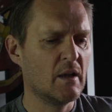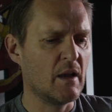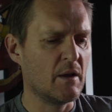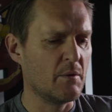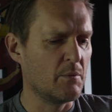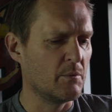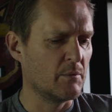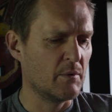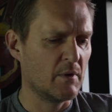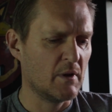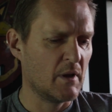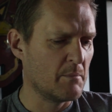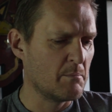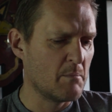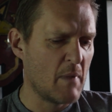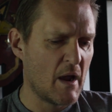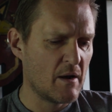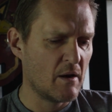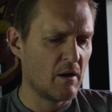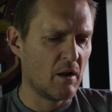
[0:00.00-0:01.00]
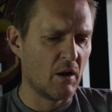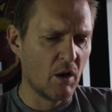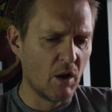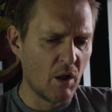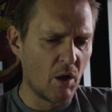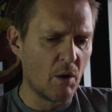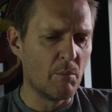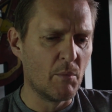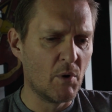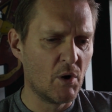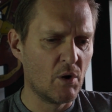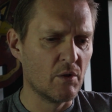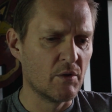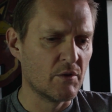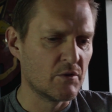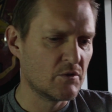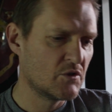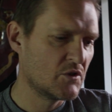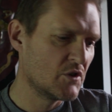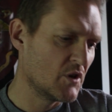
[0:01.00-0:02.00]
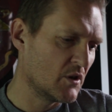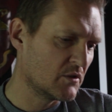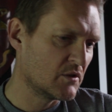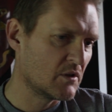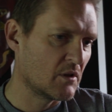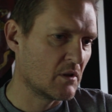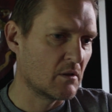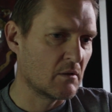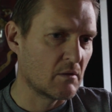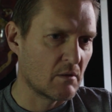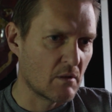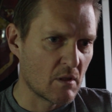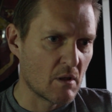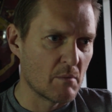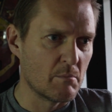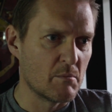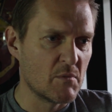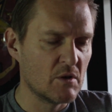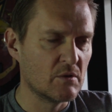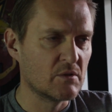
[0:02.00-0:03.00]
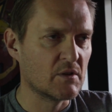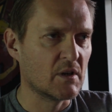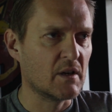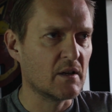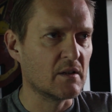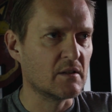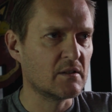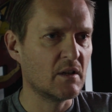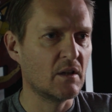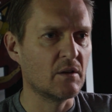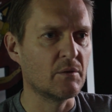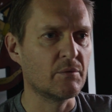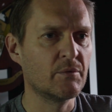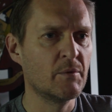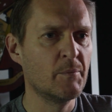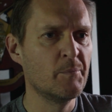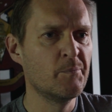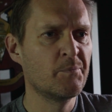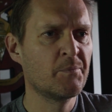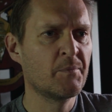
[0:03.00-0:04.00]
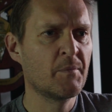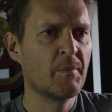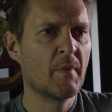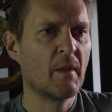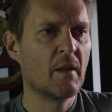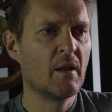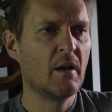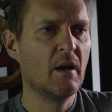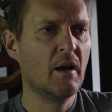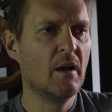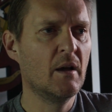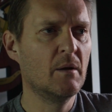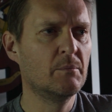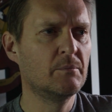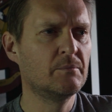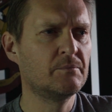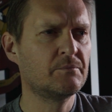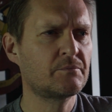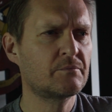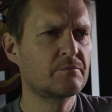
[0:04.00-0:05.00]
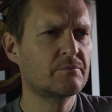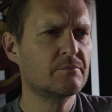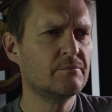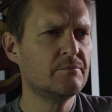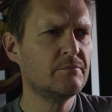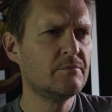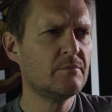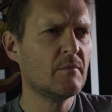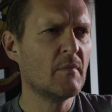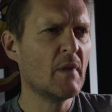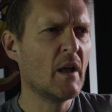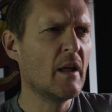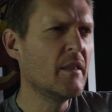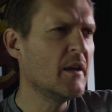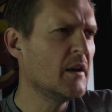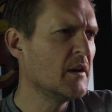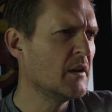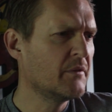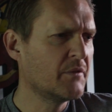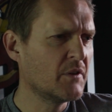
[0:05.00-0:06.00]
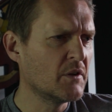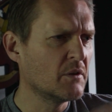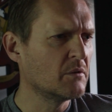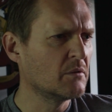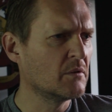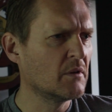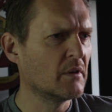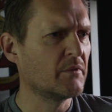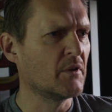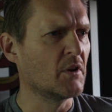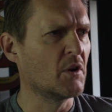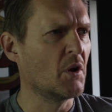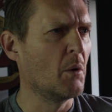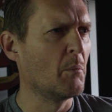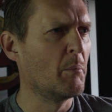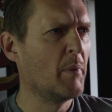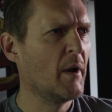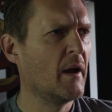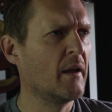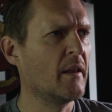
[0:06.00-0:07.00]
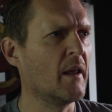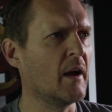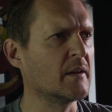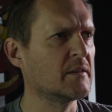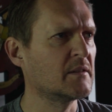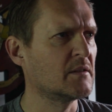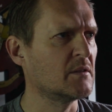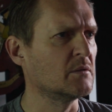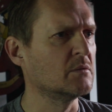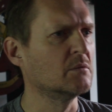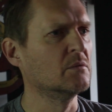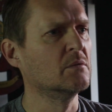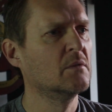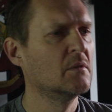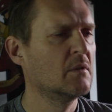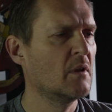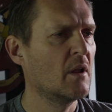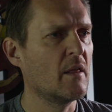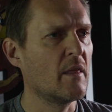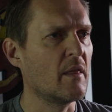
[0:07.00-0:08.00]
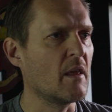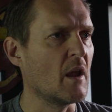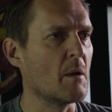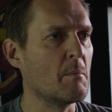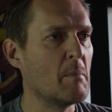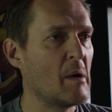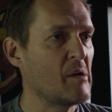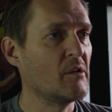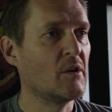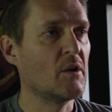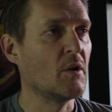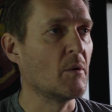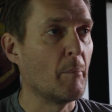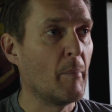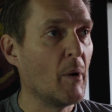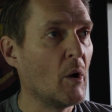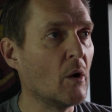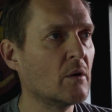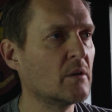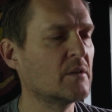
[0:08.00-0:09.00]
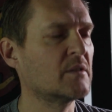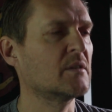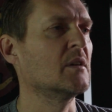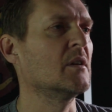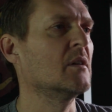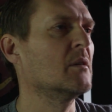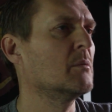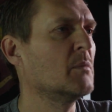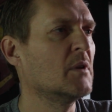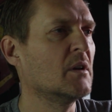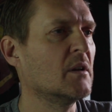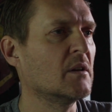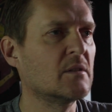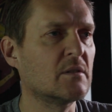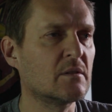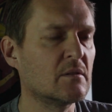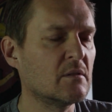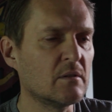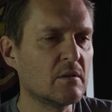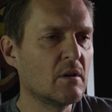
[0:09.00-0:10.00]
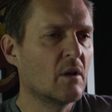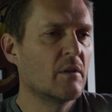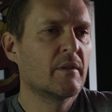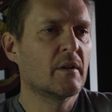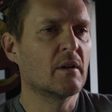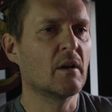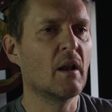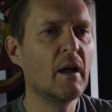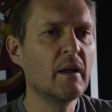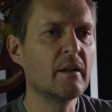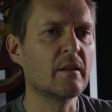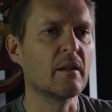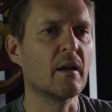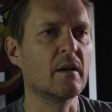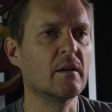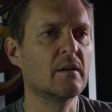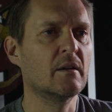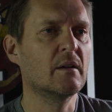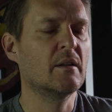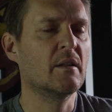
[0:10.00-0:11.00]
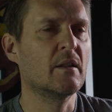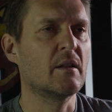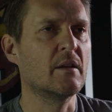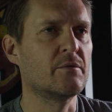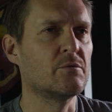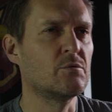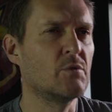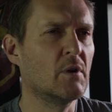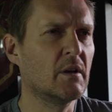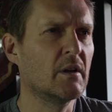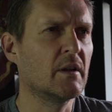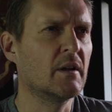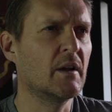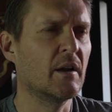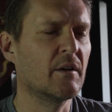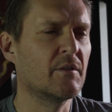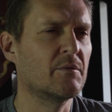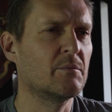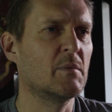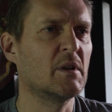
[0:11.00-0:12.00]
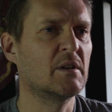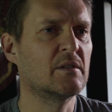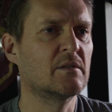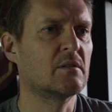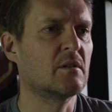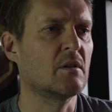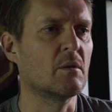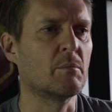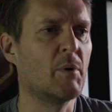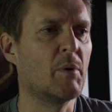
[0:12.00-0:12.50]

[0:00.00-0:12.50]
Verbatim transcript: it it meant a lot more than just the music itself. Um, and then if you if you compare that to the American punk scene, I mean, it's nothing like that, and it, they've really kind of missed the